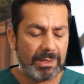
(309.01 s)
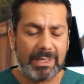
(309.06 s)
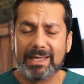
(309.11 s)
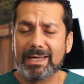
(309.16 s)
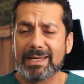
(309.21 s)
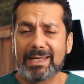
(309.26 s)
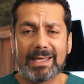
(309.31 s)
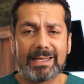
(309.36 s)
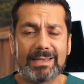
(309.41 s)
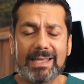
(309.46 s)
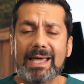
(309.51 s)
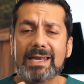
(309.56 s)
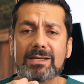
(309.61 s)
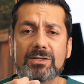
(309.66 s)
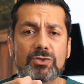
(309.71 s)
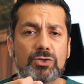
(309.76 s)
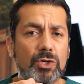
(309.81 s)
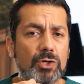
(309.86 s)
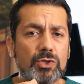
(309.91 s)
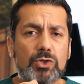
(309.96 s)
and again, that
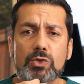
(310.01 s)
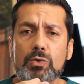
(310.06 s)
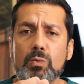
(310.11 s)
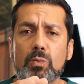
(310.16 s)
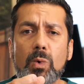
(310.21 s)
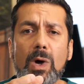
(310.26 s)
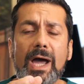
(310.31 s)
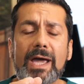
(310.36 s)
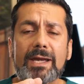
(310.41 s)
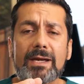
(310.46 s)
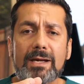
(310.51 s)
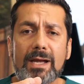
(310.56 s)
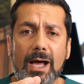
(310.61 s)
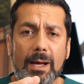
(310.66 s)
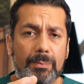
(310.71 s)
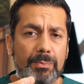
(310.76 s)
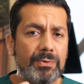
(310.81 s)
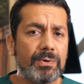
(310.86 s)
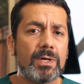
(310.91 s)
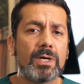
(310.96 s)
is just to widen
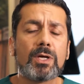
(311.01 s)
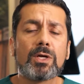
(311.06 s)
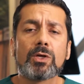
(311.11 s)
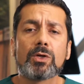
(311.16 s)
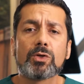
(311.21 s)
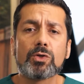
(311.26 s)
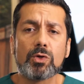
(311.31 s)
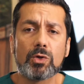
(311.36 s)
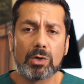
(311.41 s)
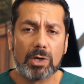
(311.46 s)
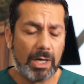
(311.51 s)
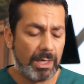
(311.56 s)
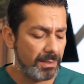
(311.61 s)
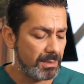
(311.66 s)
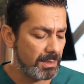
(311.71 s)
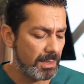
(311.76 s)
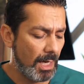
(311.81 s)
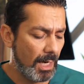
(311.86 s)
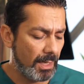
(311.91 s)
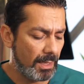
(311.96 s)
up your
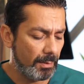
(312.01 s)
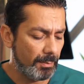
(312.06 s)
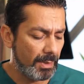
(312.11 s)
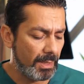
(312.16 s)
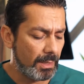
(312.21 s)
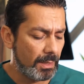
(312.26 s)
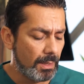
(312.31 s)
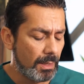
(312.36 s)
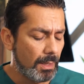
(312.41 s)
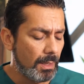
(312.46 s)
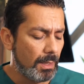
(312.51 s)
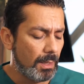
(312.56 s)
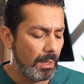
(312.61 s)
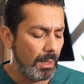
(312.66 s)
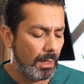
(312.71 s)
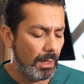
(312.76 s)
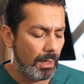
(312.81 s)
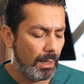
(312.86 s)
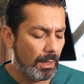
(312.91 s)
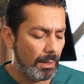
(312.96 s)
osteotomy.
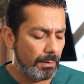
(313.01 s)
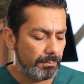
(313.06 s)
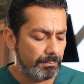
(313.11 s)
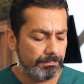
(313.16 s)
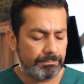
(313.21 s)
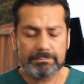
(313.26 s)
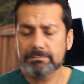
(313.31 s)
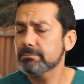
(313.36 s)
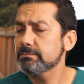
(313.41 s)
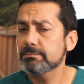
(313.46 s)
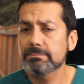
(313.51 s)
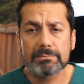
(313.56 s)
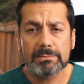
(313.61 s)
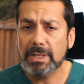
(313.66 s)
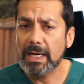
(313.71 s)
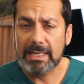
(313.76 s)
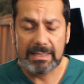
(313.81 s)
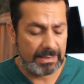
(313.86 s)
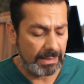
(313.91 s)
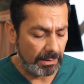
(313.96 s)

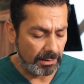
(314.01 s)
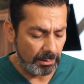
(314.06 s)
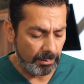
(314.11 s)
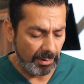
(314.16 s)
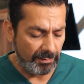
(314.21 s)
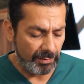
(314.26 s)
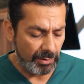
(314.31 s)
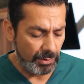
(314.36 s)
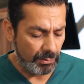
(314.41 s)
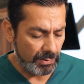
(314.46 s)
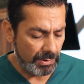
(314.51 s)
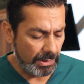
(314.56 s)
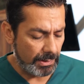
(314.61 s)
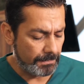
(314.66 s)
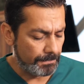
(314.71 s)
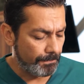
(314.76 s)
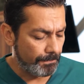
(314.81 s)
I seldom ever use it.